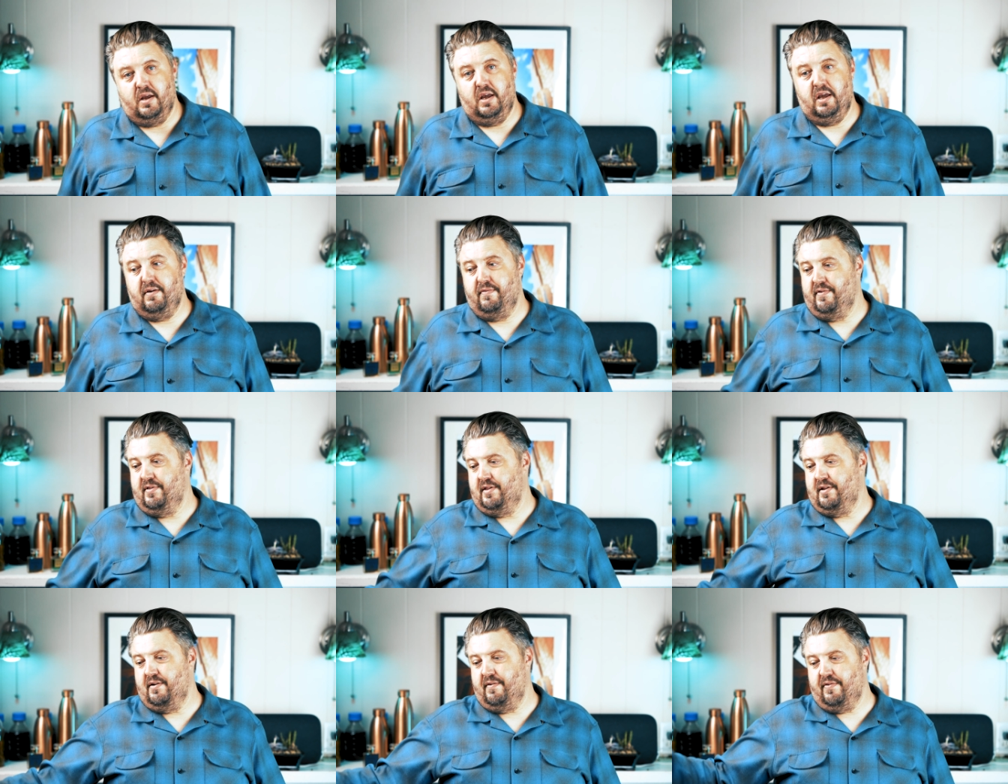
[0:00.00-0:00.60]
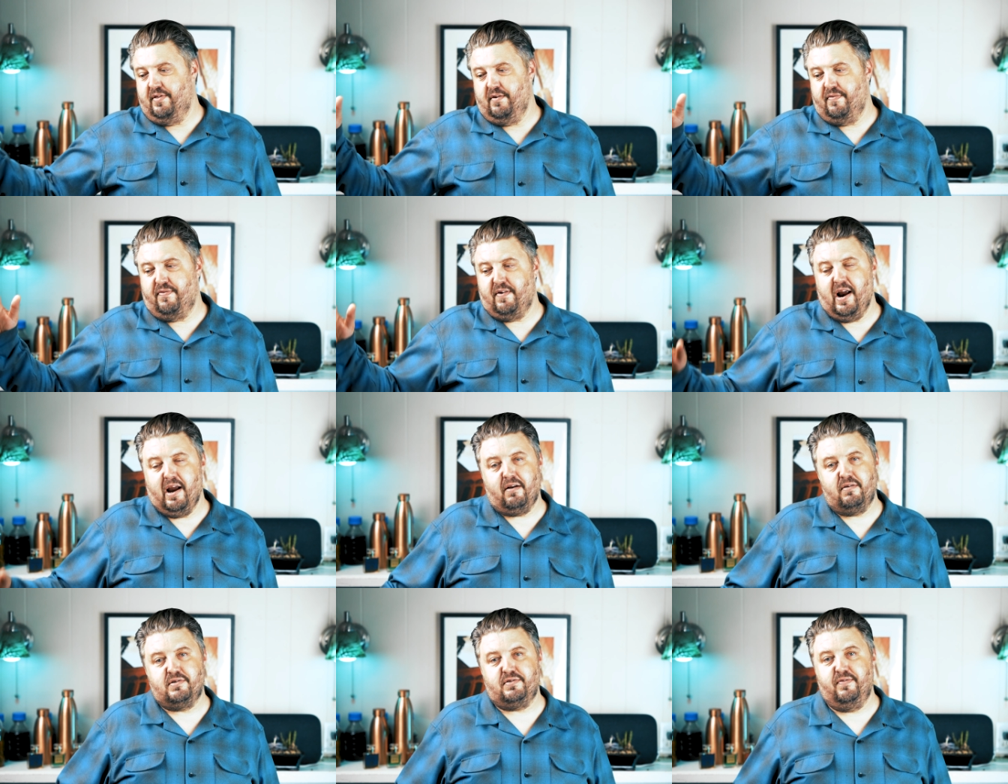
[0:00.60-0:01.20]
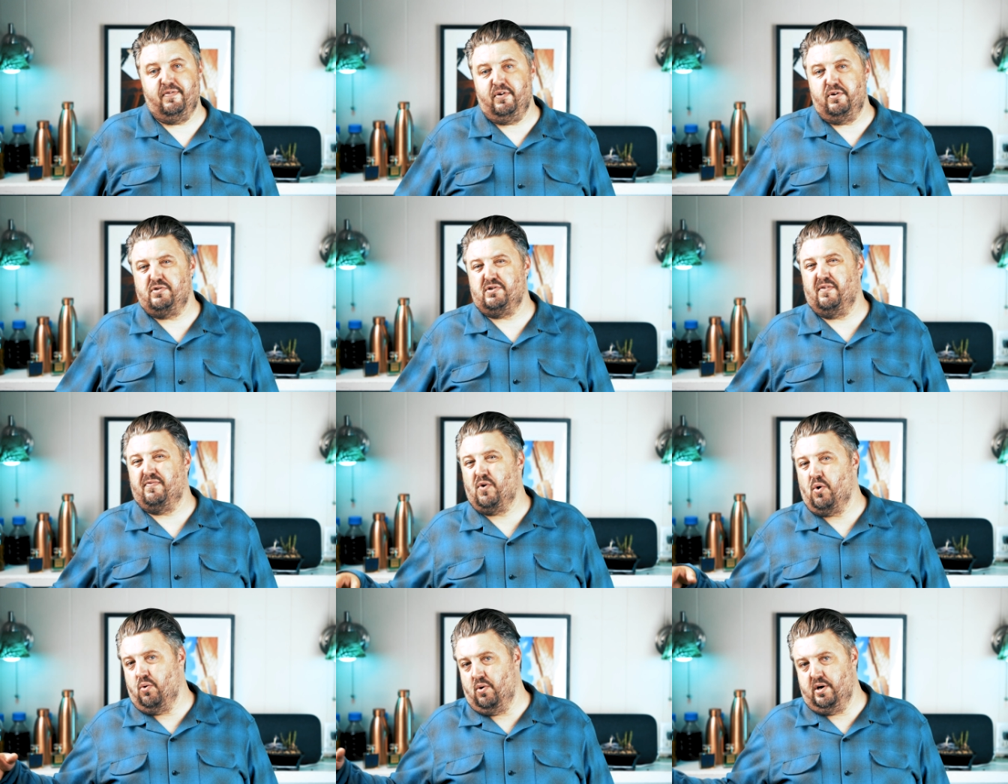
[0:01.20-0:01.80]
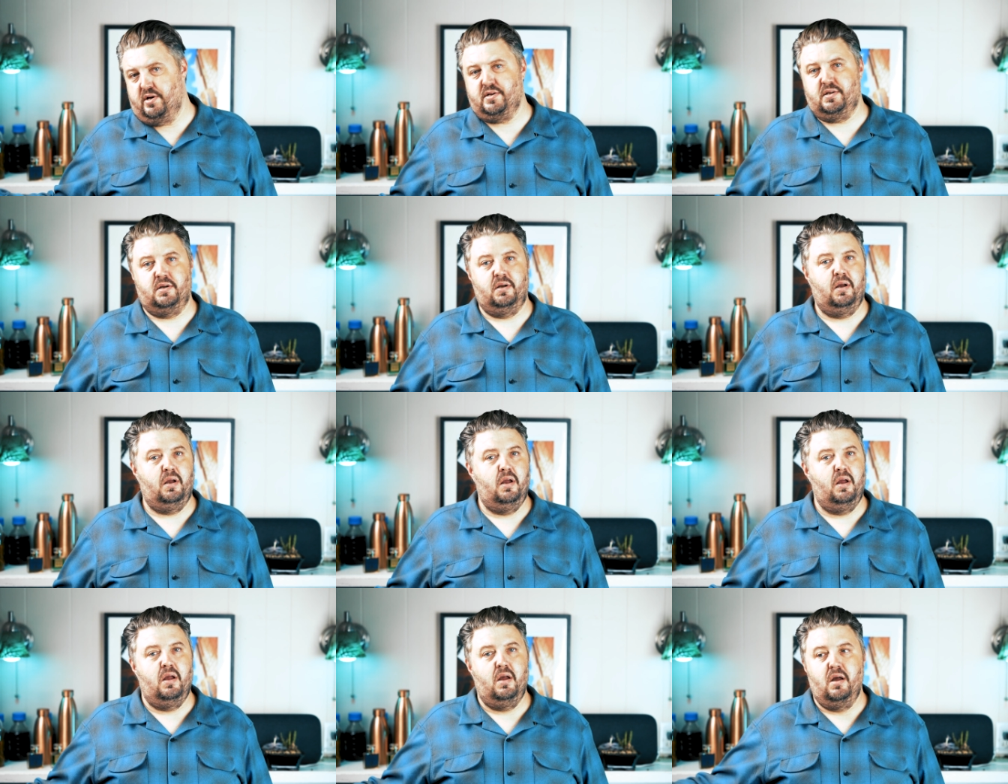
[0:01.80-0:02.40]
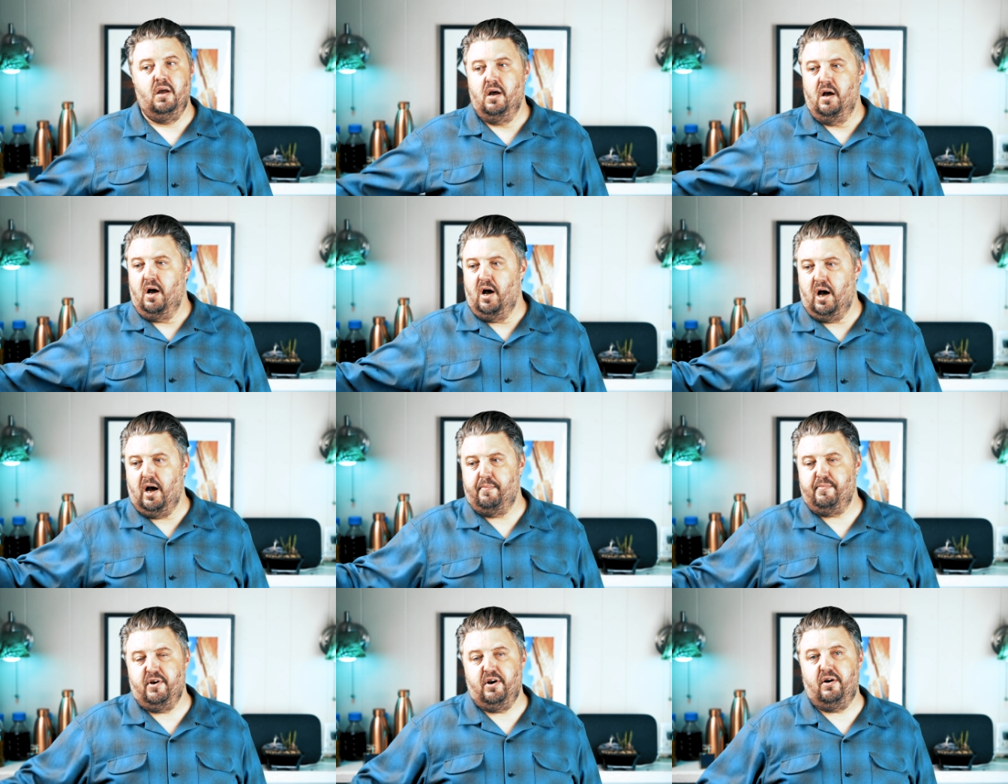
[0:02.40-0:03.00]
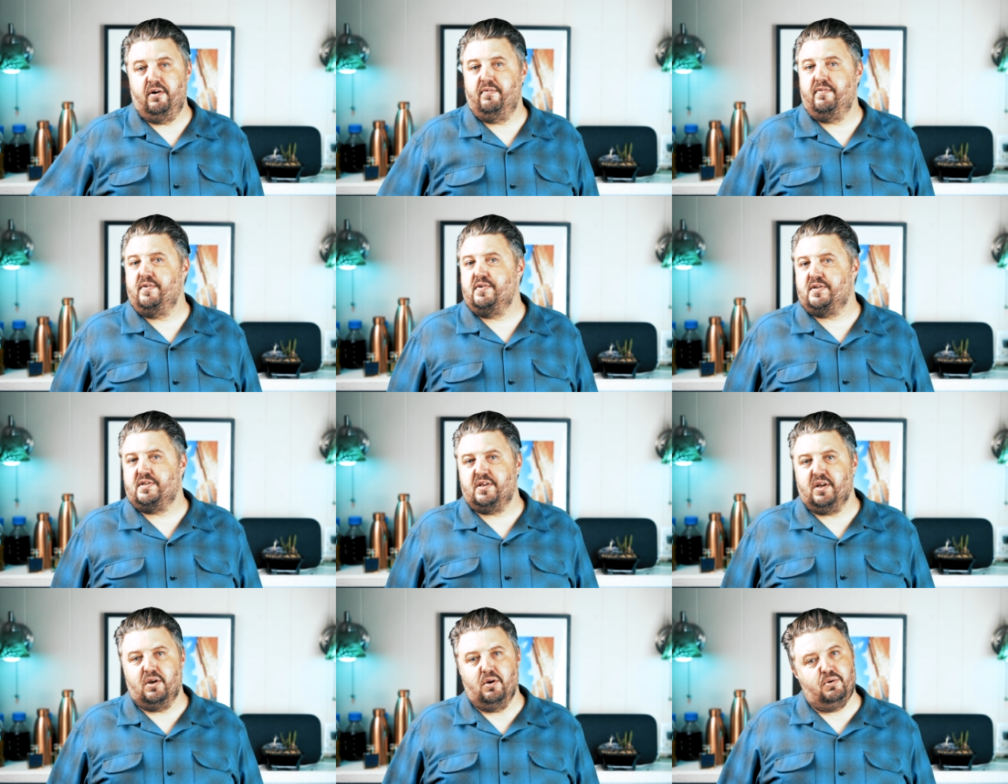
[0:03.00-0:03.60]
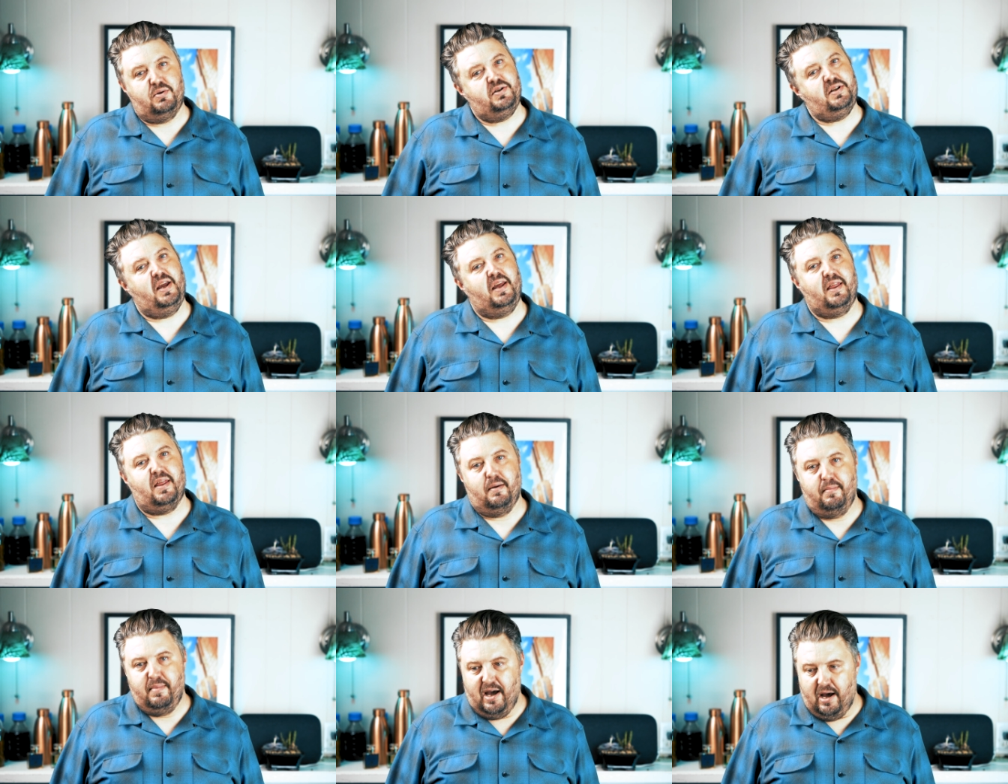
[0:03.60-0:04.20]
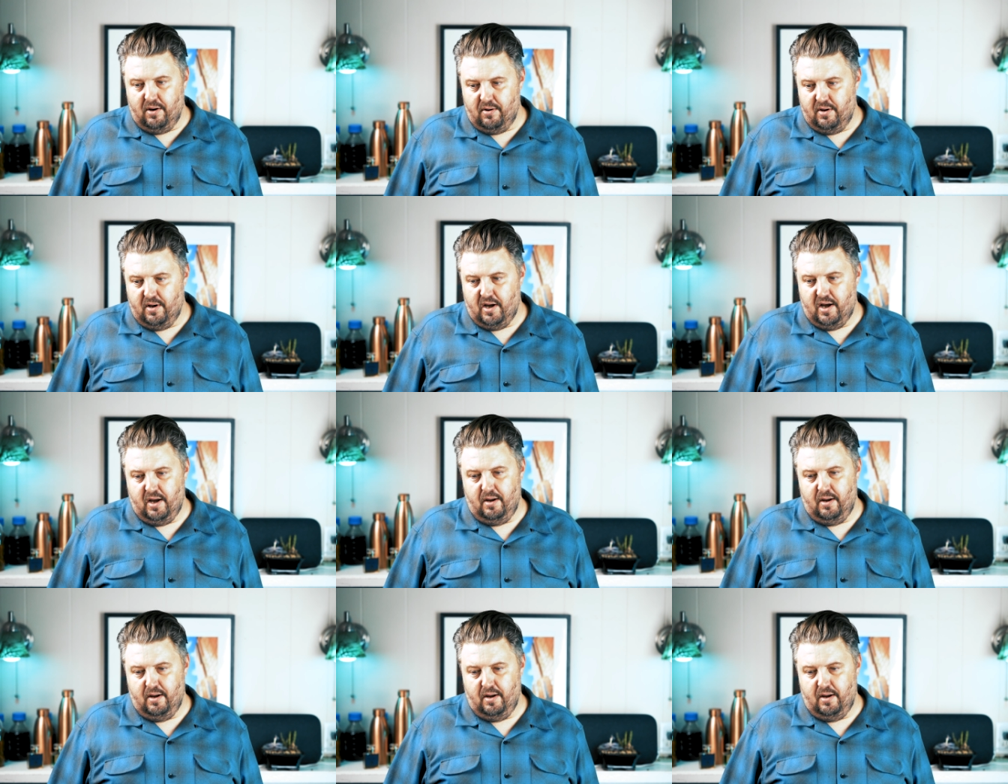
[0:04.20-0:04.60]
Even the, the fragrance reviewers, of course, I'm nervous to go seek them out.